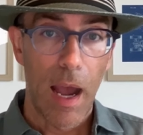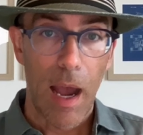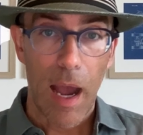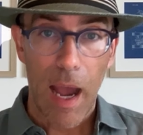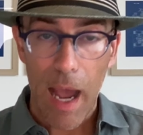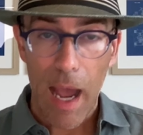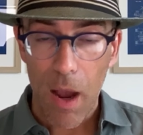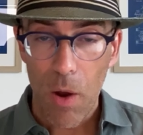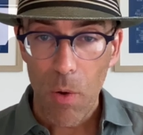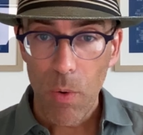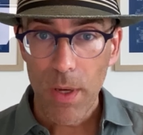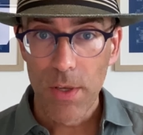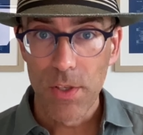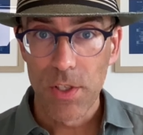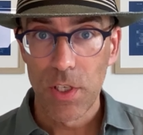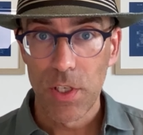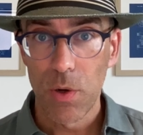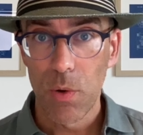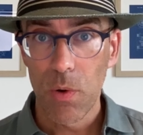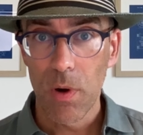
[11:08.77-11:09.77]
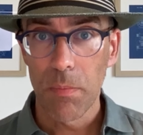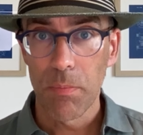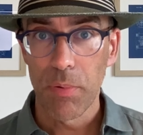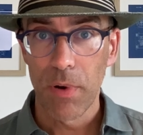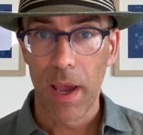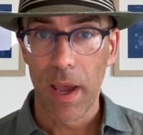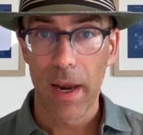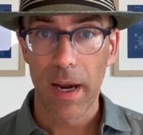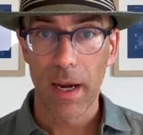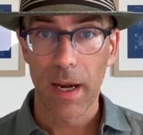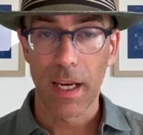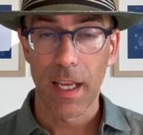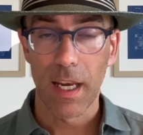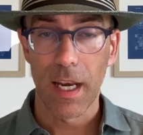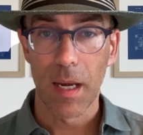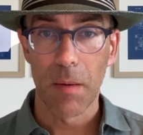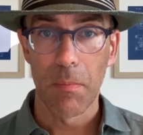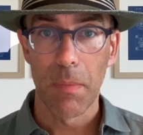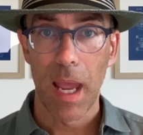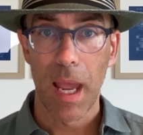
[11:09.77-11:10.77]
How is your product
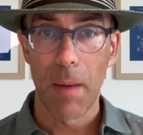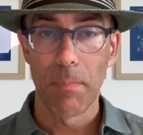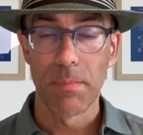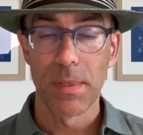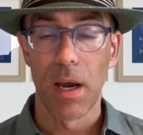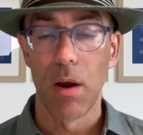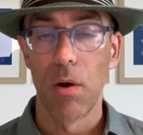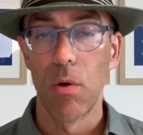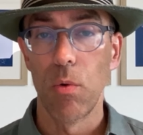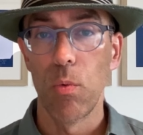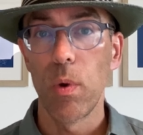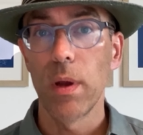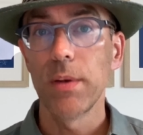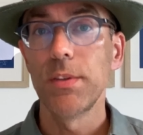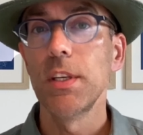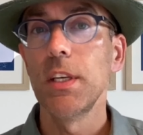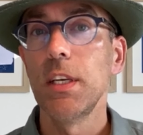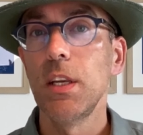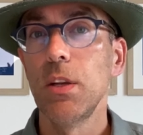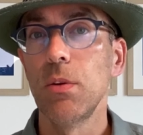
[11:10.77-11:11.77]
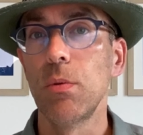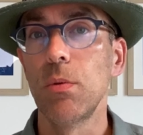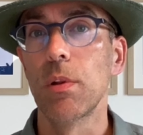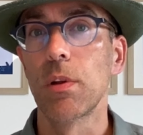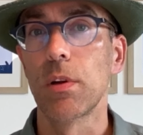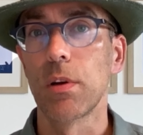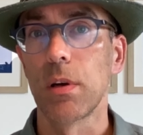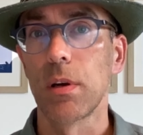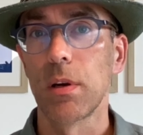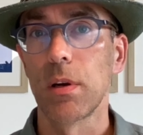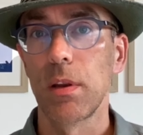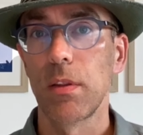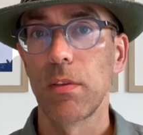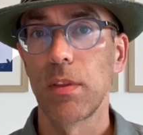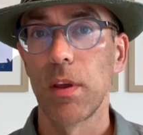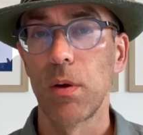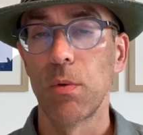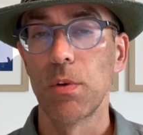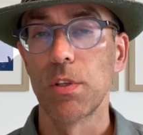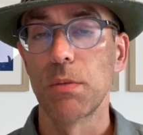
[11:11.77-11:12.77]
getting mapped out? What did you learn
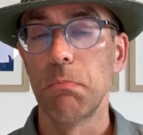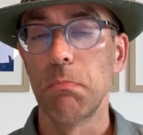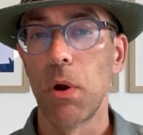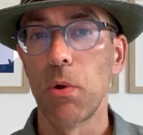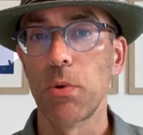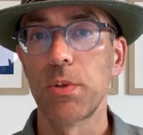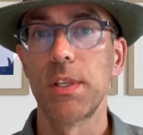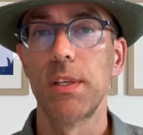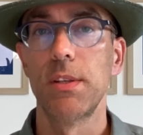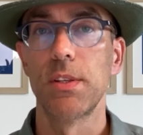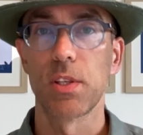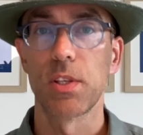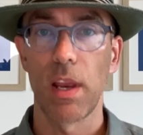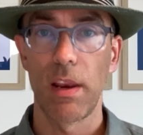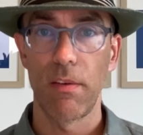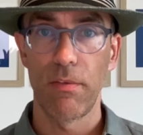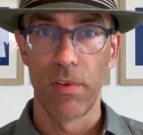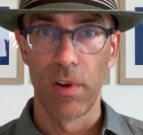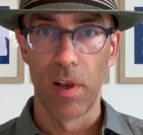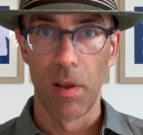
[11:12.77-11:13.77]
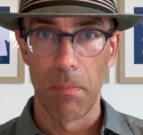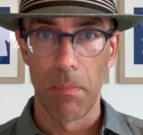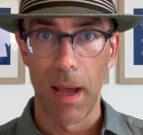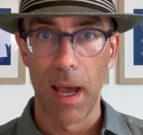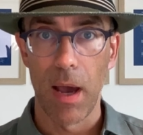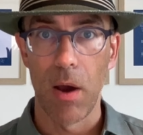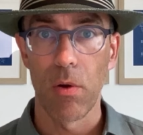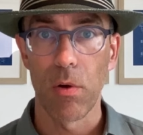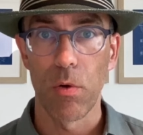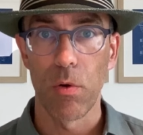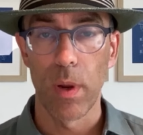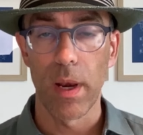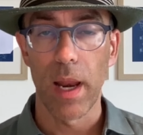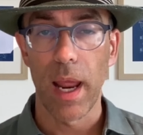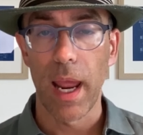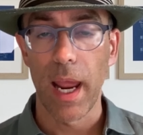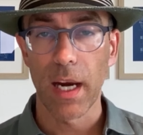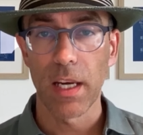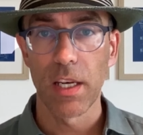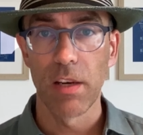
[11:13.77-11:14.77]
that was most insightful about what
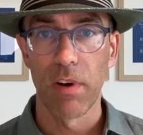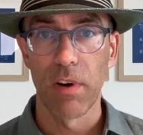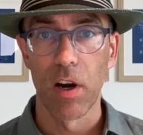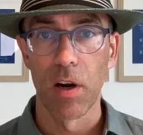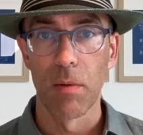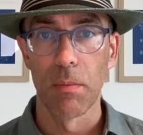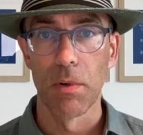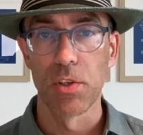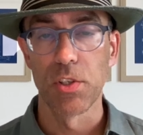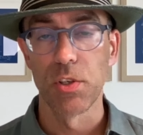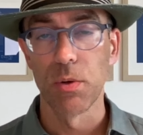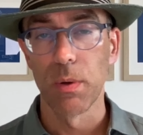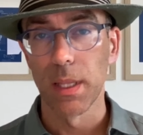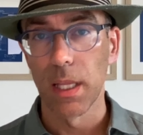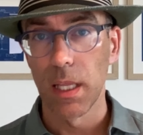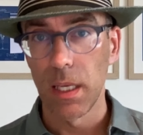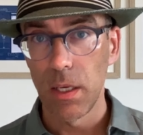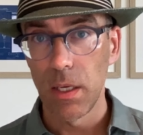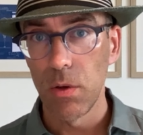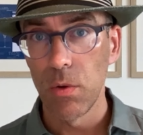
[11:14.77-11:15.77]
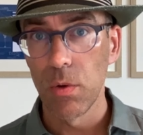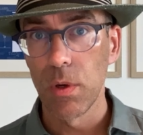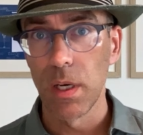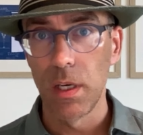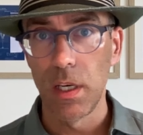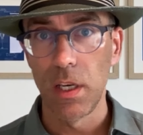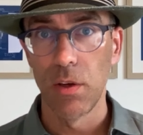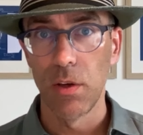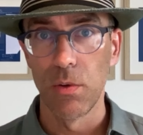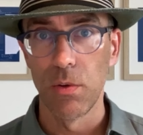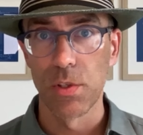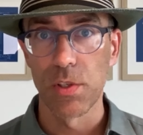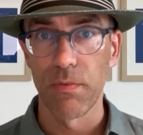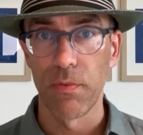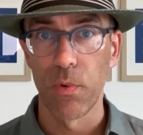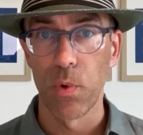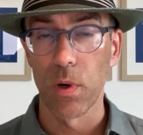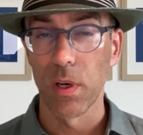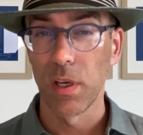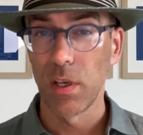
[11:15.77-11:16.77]
ActivArmor is doing that you can use
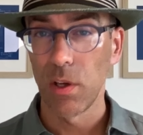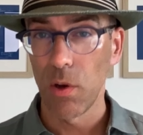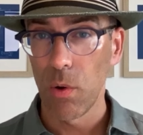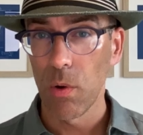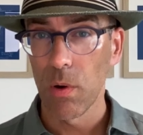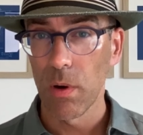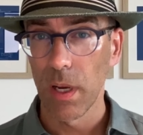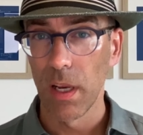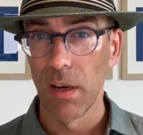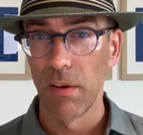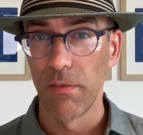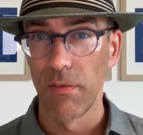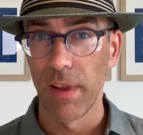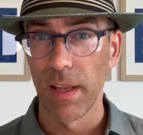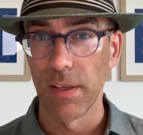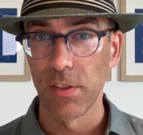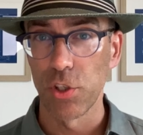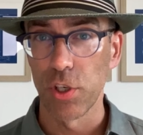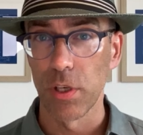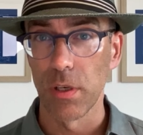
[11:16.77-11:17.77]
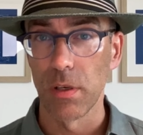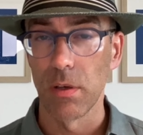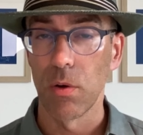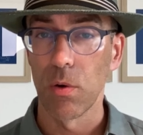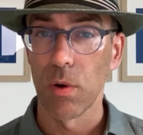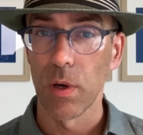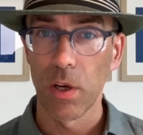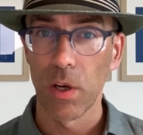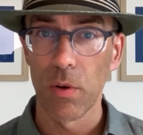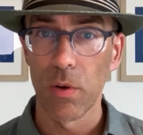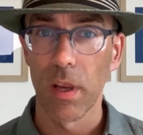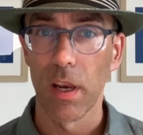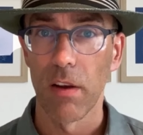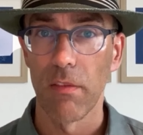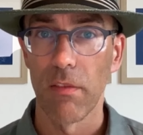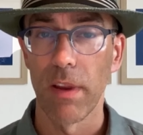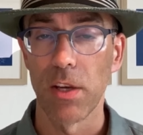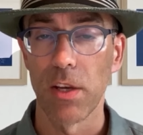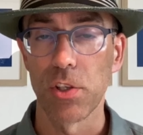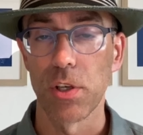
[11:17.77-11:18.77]
for your invention or your
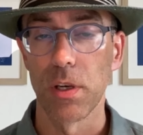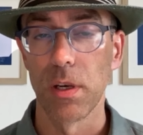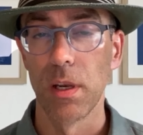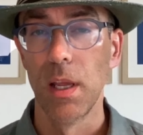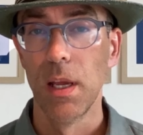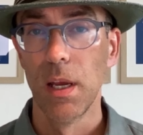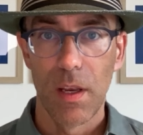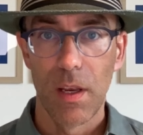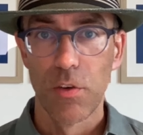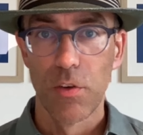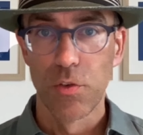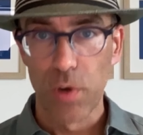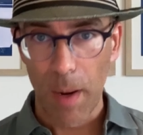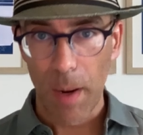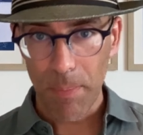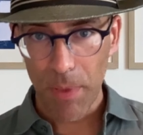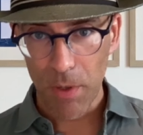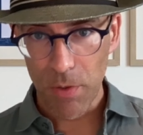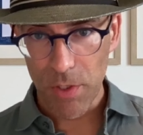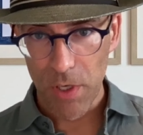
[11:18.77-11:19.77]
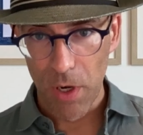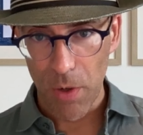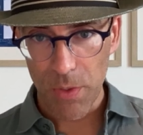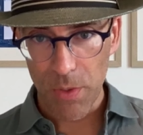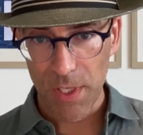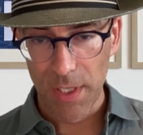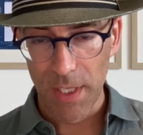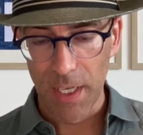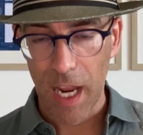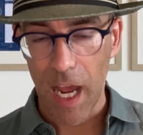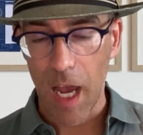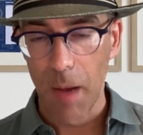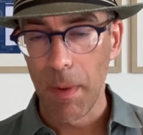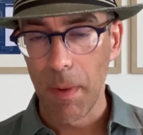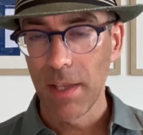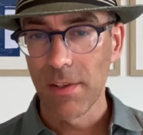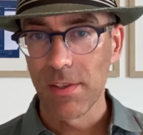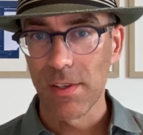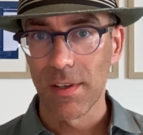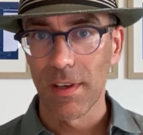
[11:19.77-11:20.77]
innovation? Drop those notes in the
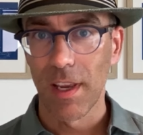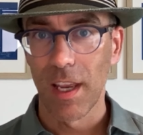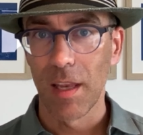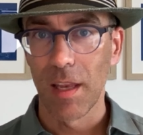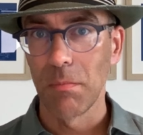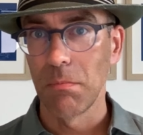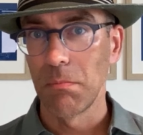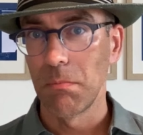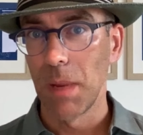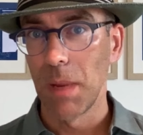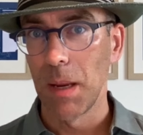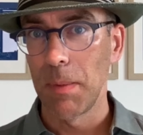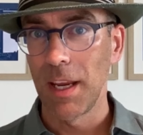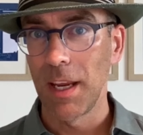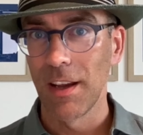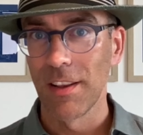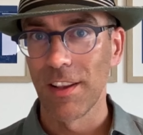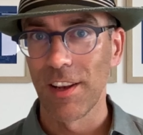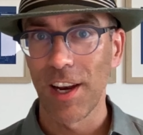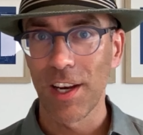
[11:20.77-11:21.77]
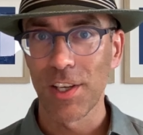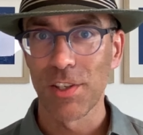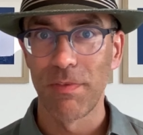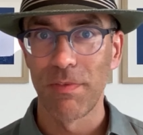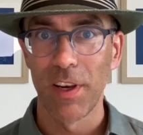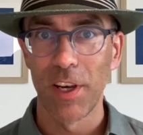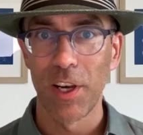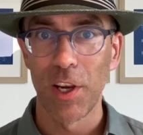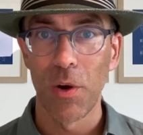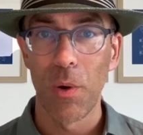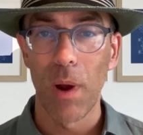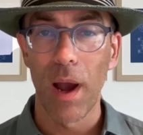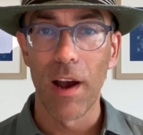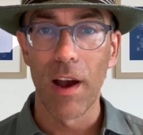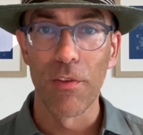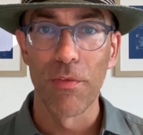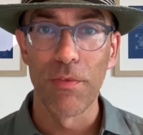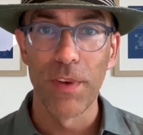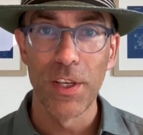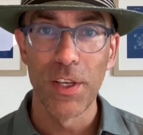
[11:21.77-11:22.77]
comments, and maybe on the next video,
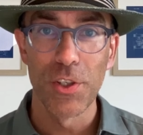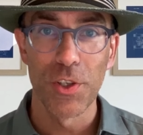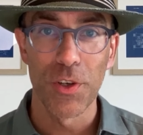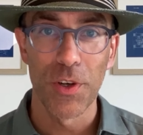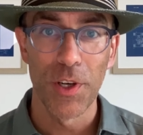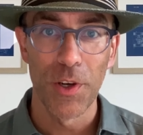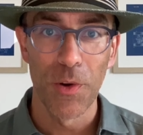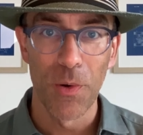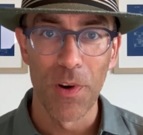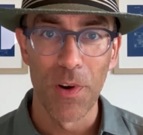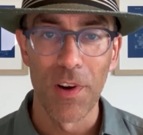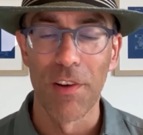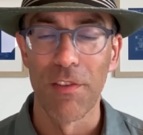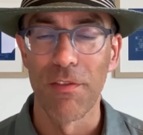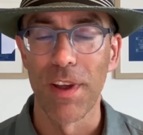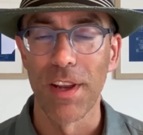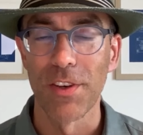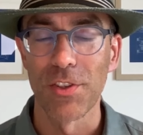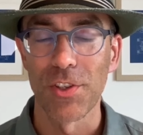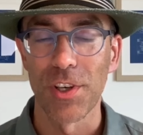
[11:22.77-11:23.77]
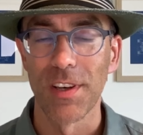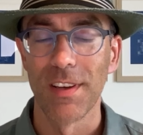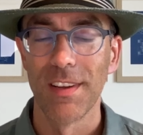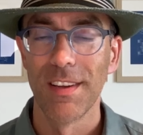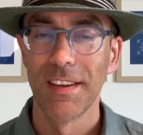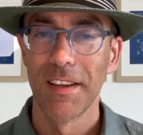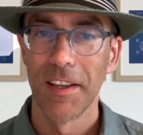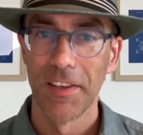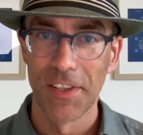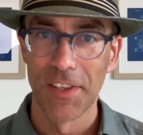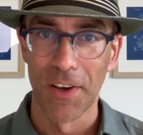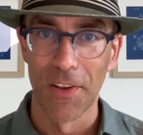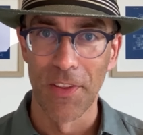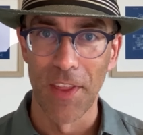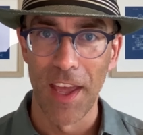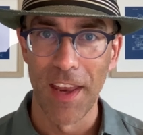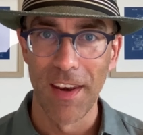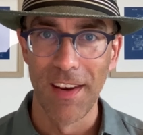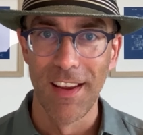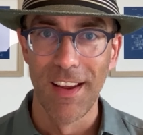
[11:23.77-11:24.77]
I'll feature your invention. Until
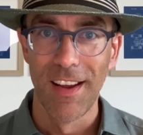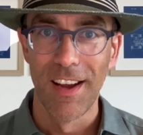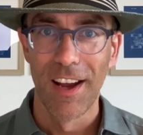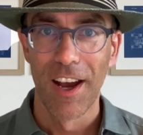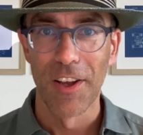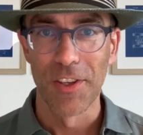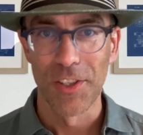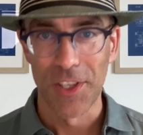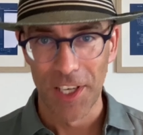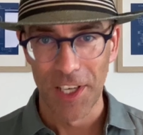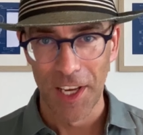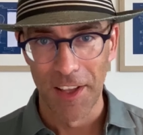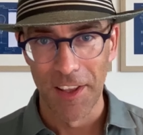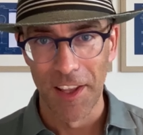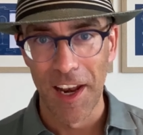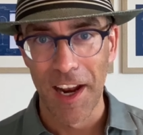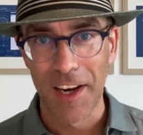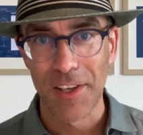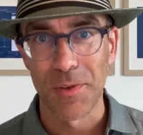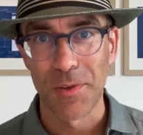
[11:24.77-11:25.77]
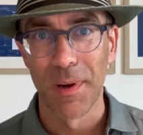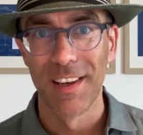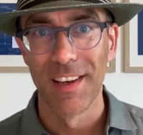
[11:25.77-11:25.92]
then, I'll see you on the next one.